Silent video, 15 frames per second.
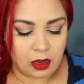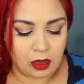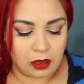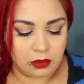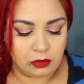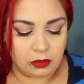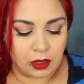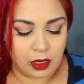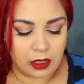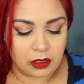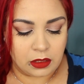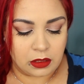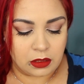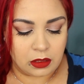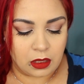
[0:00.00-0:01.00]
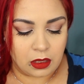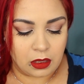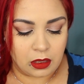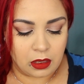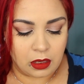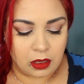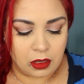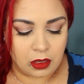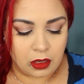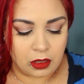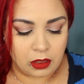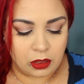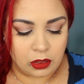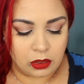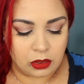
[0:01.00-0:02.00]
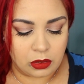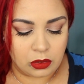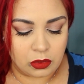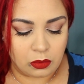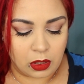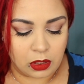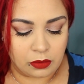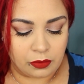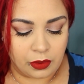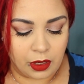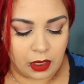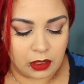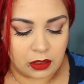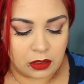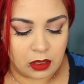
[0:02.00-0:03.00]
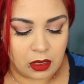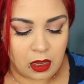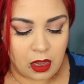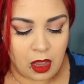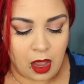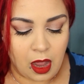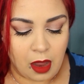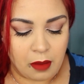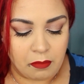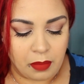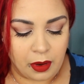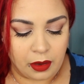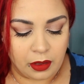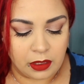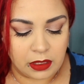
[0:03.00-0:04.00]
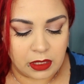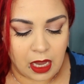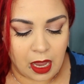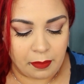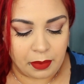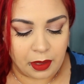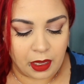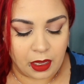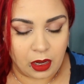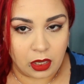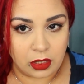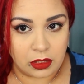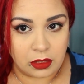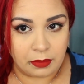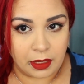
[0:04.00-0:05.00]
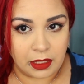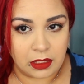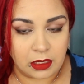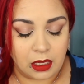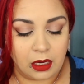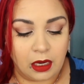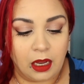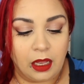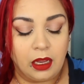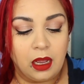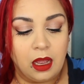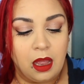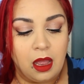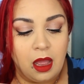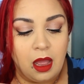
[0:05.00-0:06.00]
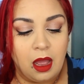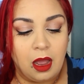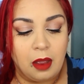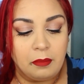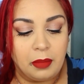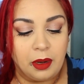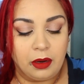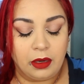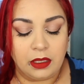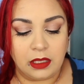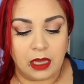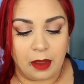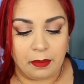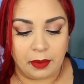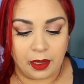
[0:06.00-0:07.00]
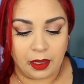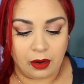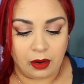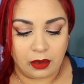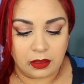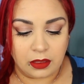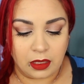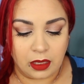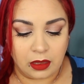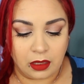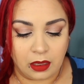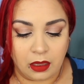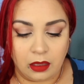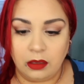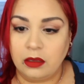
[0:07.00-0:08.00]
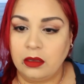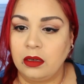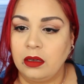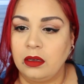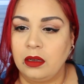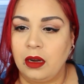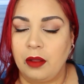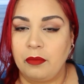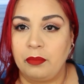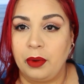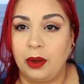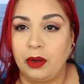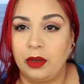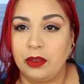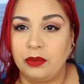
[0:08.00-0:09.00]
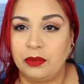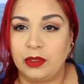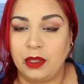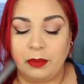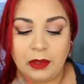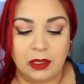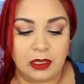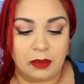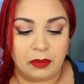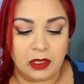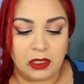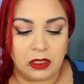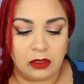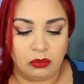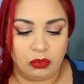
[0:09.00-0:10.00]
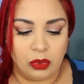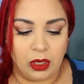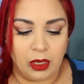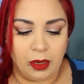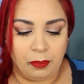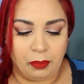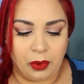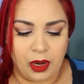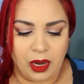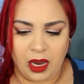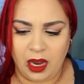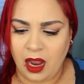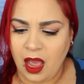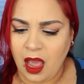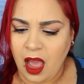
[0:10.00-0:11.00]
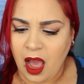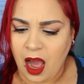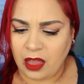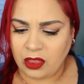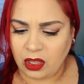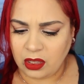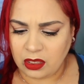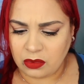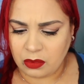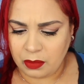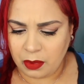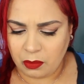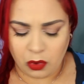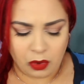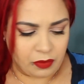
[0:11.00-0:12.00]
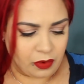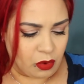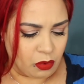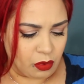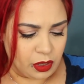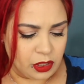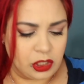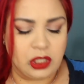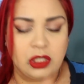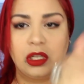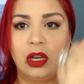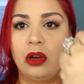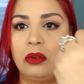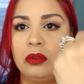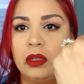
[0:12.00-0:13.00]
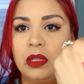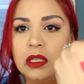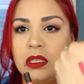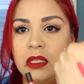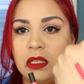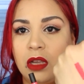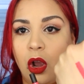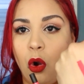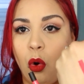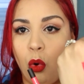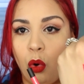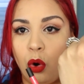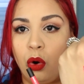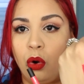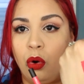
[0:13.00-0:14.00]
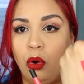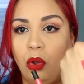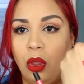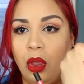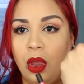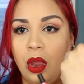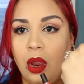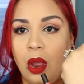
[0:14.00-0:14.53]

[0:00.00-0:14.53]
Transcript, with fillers: I'll do a nice swatch for you guys. I'm barely tapping it onto my skin, like I'm barely tapping it on to get the color. I barely used up the tip. This is really pretty. I thought this would be more of an orangey tone. This is a coral,